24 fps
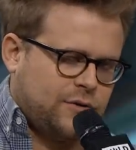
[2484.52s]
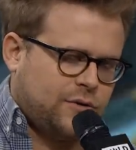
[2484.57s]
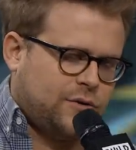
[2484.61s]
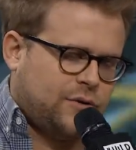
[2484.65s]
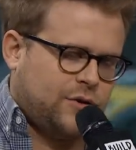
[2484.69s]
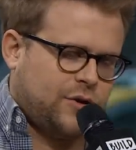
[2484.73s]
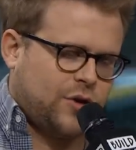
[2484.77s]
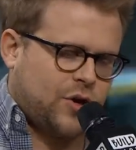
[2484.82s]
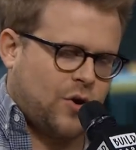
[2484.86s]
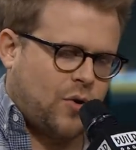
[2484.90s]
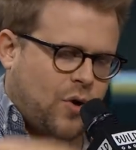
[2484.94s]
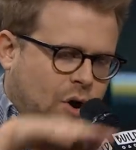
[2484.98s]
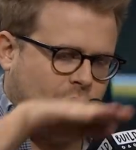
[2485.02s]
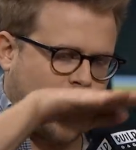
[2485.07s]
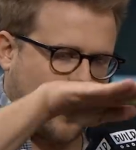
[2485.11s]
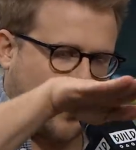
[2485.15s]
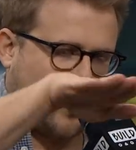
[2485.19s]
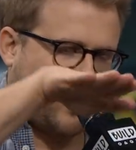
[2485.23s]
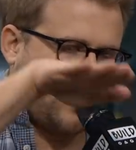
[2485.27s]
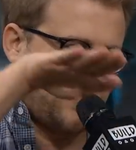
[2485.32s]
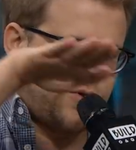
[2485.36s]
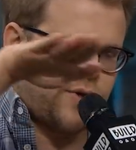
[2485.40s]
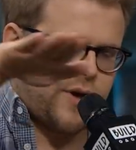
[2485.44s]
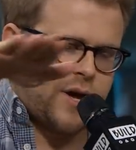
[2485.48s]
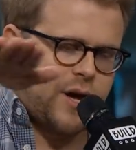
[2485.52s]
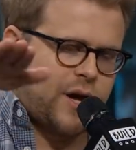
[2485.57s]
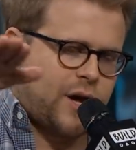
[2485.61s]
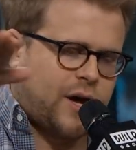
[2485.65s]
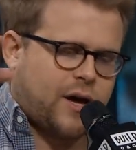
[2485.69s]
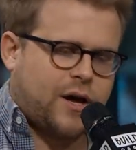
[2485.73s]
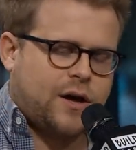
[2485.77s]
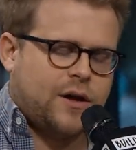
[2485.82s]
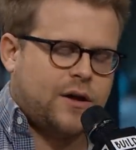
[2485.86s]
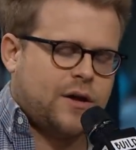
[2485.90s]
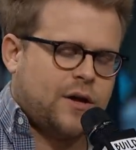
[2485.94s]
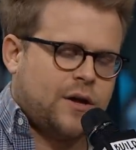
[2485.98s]
you know, all
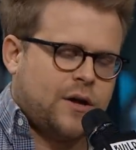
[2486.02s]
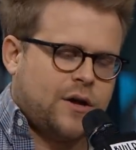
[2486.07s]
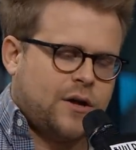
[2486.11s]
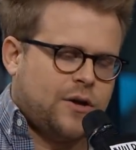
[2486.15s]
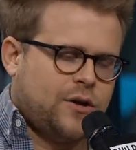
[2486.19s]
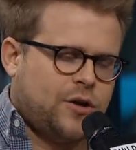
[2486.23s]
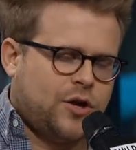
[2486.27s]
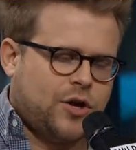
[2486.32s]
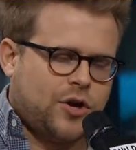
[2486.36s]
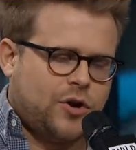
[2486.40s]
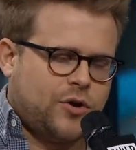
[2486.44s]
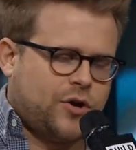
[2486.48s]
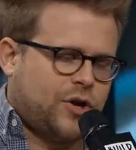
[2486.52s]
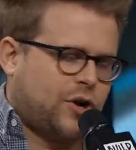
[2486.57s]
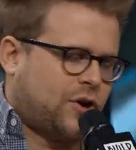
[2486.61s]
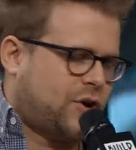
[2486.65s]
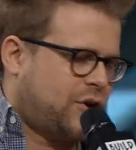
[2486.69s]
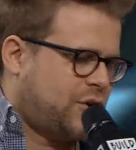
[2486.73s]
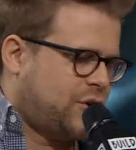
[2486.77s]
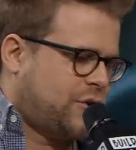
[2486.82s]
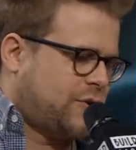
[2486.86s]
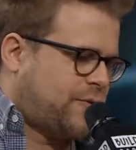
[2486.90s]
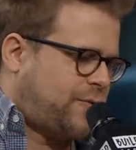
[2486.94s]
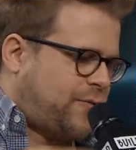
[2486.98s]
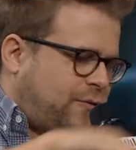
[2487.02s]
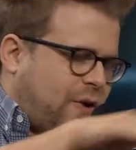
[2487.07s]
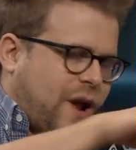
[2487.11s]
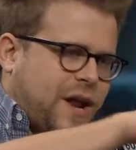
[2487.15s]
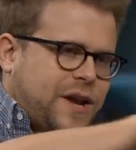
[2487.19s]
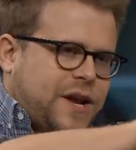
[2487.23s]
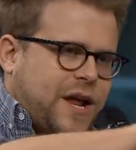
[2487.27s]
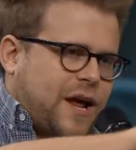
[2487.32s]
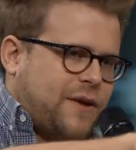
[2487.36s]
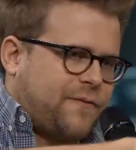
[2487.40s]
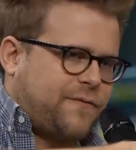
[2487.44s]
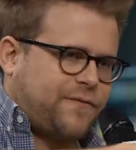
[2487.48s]
the you know your your
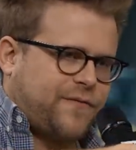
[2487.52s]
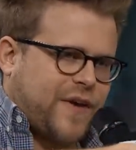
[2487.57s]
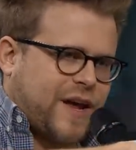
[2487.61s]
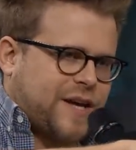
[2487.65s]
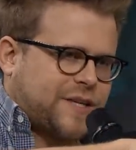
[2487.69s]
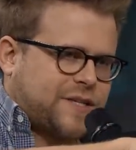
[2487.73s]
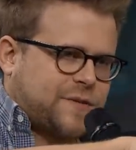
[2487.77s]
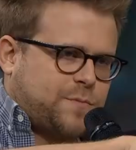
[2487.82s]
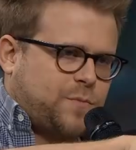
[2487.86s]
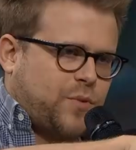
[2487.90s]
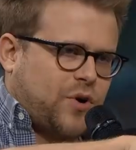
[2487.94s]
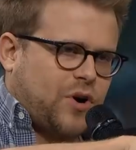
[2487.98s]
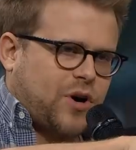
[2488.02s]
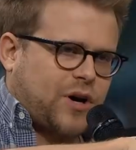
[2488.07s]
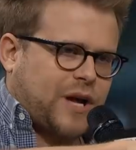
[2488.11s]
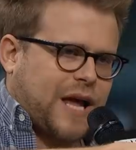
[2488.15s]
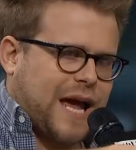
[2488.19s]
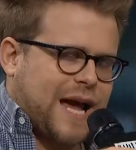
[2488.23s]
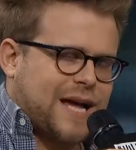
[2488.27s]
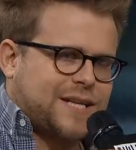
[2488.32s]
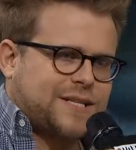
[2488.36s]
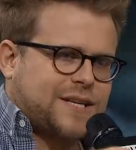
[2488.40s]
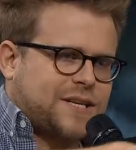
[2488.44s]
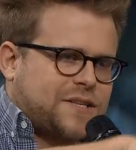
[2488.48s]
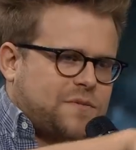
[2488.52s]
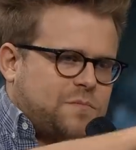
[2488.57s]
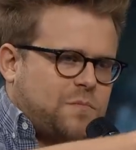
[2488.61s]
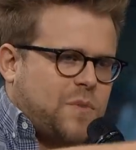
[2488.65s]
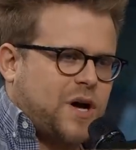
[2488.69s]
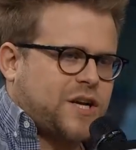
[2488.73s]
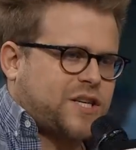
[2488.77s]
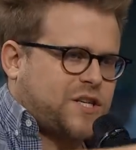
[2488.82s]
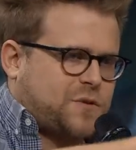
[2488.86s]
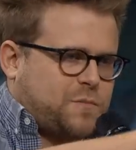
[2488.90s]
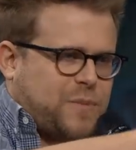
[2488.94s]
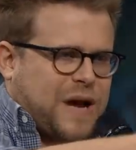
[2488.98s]
friend on Facebook has as
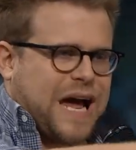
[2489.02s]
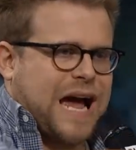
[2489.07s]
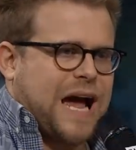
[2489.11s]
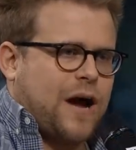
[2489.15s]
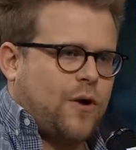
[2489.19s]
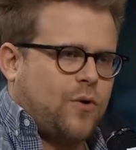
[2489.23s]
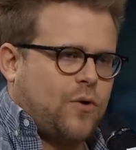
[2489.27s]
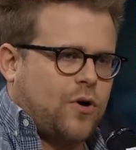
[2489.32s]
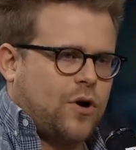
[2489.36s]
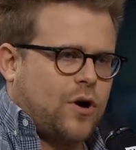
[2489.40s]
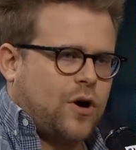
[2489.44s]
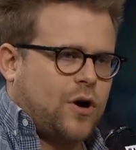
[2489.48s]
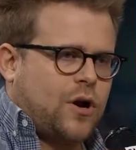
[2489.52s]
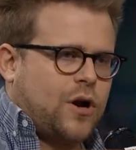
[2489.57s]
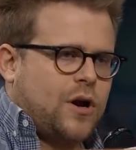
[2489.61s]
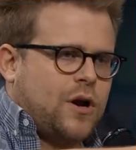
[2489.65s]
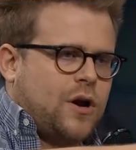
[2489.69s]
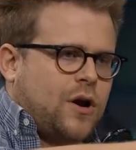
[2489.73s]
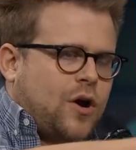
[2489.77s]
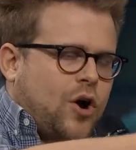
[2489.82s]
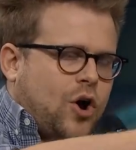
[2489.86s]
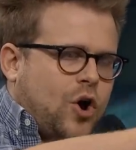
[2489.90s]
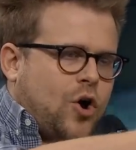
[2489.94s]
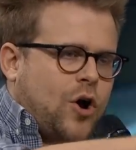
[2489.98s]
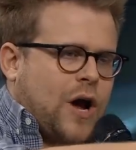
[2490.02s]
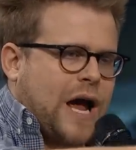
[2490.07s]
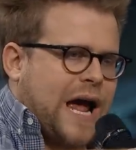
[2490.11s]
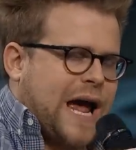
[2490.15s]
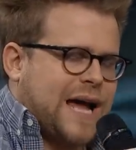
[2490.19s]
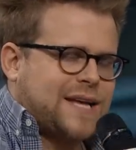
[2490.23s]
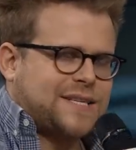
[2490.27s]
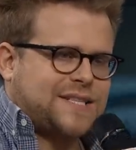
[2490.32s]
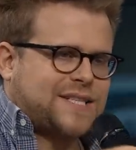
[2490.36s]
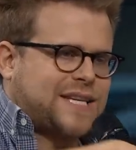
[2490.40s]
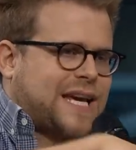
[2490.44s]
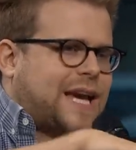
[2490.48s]
much power
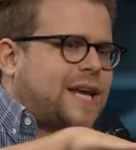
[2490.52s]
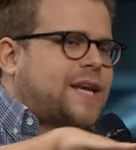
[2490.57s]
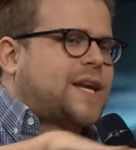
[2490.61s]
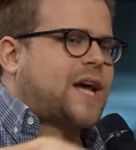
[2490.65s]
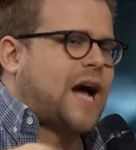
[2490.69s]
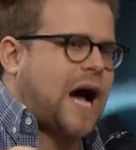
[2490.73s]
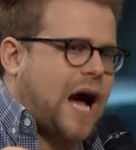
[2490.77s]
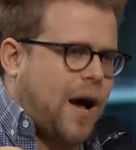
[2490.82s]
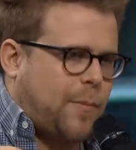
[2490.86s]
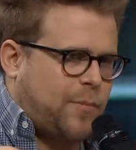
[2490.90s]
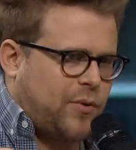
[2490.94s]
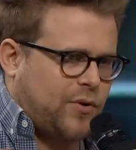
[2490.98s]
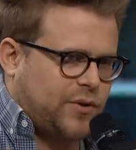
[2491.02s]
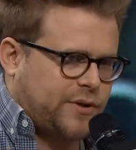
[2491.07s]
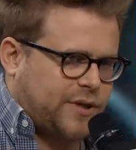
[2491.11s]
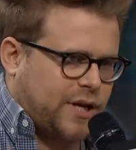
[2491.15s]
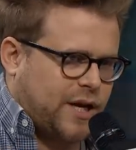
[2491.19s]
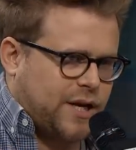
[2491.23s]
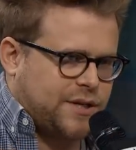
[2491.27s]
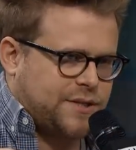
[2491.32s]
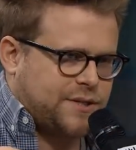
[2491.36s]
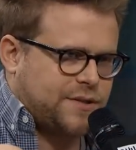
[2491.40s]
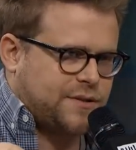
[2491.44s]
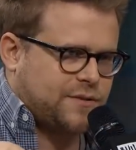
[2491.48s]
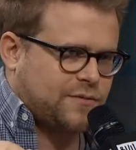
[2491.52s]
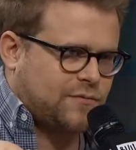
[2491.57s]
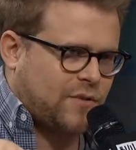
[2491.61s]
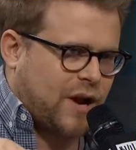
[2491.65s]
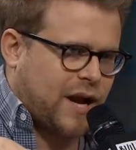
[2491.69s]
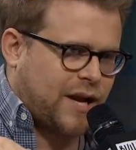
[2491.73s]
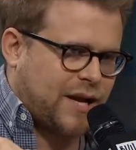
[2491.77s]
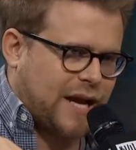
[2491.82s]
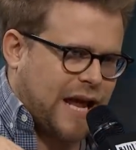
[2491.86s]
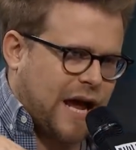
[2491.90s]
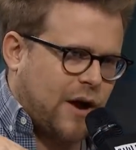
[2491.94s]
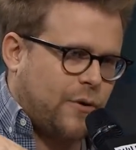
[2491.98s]
as Ted Koppel does
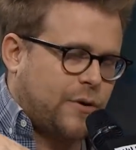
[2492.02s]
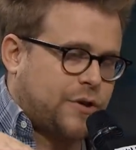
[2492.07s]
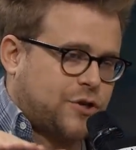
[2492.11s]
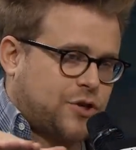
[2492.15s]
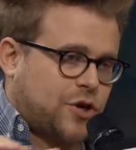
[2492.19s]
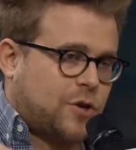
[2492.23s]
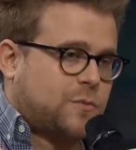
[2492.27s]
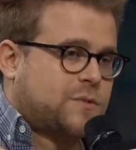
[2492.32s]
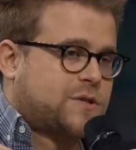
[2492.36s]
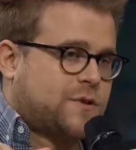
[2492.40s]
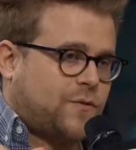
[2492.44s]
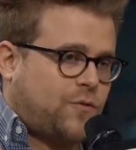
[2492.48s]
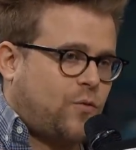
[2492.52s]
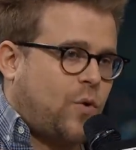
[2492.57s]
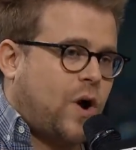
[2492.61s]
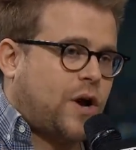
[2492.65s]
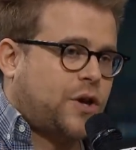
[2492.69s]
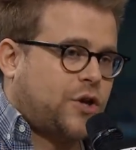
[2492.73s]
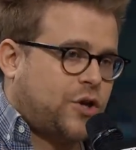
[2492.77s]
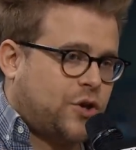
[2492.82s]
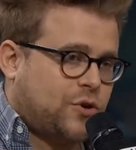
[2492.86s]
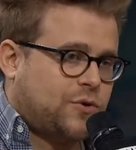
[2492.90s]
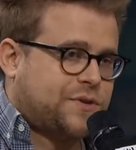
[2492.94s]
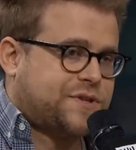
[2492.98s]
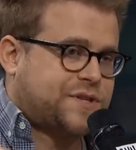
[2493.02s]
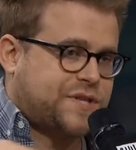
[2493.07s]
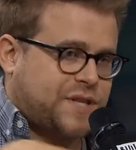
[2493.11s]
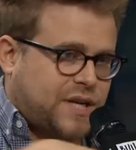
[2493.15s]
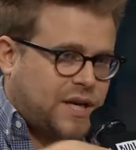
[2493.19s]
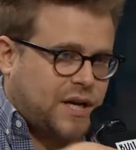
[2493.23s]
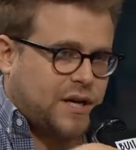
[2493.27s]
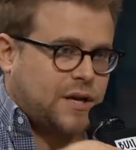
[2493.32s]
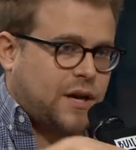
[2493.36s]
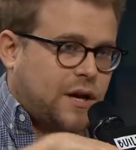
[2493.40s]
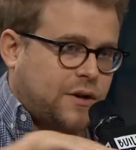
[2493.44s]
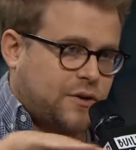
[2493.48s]
right now in terms of what you
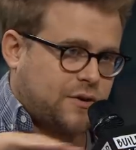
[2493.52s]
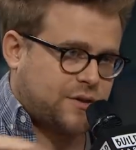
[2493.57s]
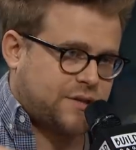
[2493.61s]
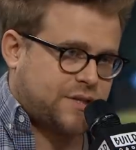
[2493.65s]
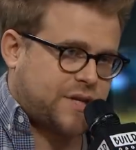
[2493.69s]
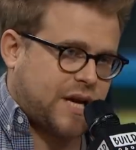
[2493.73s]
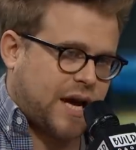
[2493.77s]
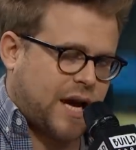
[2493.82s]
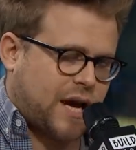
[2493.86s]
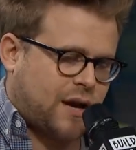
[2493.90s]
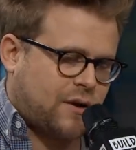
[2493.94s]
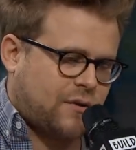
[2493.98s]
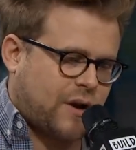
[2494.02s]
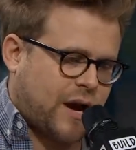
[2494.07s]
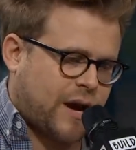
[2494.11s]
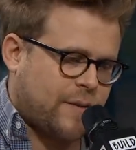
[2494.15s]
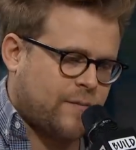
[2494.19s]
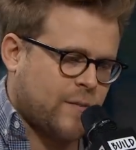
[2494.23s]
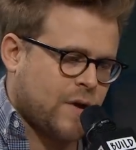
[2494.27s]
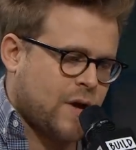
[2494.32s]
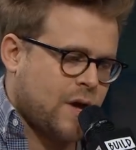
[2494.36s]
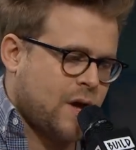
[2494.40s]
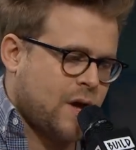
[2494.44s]
see and understand, right?